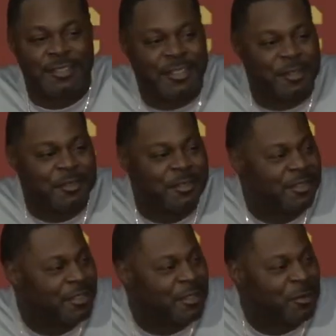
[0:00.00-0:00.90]

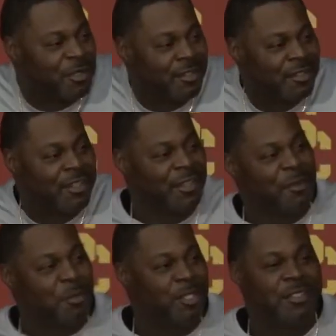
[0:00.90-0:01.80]
They'll be
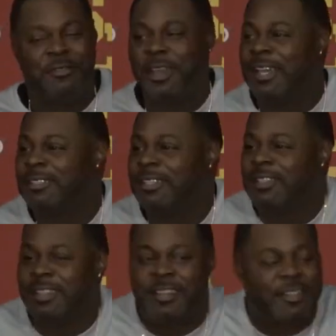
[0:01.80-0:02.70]
multifaceted
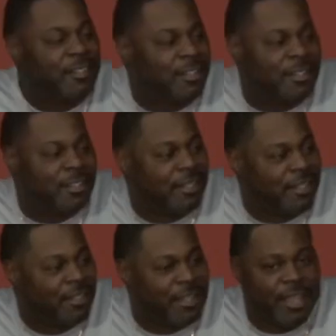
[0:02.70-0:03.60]
there
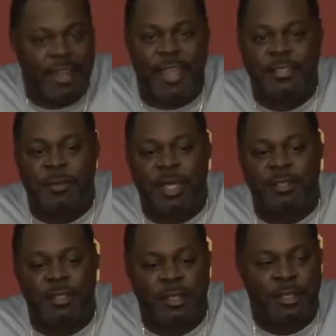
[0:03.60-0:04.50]
in that
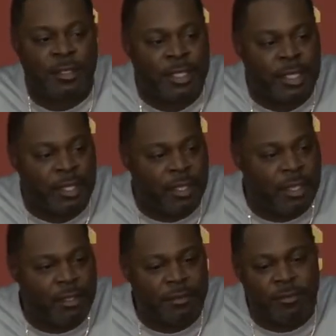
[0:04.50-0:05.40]
aspect.
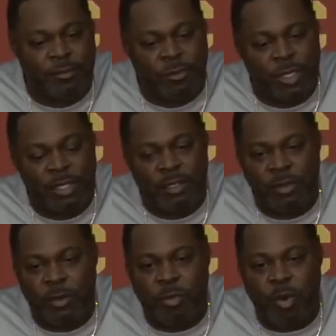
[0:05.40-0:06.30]
And really
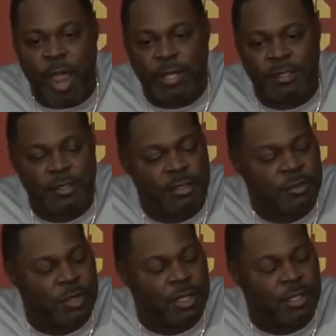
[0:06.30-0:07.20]
during practices,
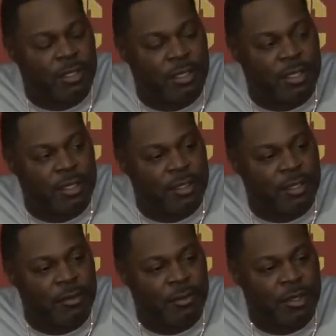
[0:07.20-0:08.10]
what it
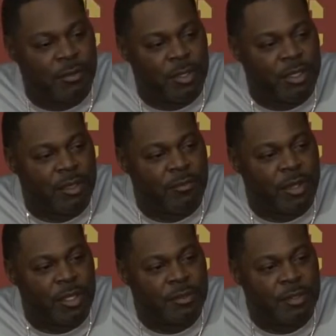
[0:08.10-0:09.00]
really
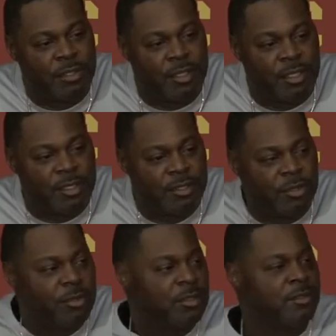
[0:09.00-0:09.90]
involves
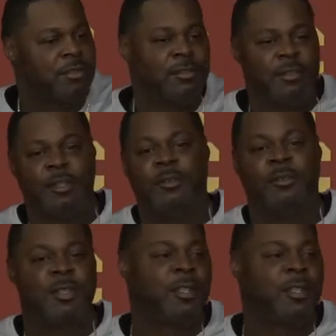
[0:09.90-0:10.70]
too is, you know,